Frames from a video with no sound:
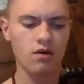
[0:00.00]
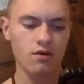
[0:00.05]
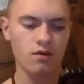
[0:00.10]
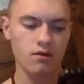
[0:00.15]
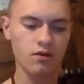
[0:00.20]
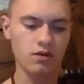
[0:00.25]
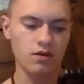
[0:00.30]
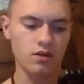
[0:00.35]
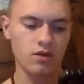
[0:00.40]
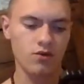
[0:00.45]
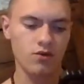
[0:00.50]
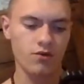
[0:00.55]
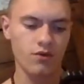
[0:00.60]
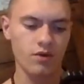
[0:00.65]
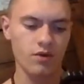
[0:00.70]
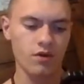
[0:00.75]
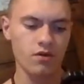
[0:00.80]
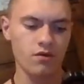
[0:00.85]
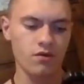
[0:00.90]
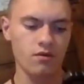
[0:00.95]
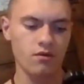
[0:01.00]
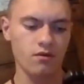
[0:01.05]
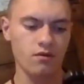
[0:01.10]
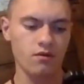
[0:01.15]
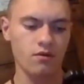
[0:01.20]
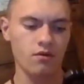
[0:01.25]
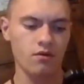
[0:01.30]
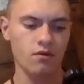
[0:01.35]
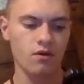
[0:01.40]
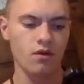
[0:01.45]
The story.
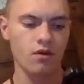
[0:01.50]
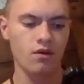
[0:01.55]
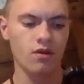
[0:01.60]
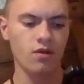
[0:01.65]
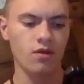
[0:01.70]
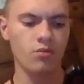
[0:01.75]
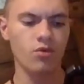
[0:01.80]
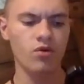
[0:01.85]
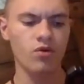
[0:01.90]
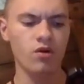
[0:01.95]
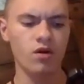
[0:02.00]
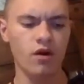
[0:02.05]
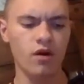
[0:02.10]
The Buddha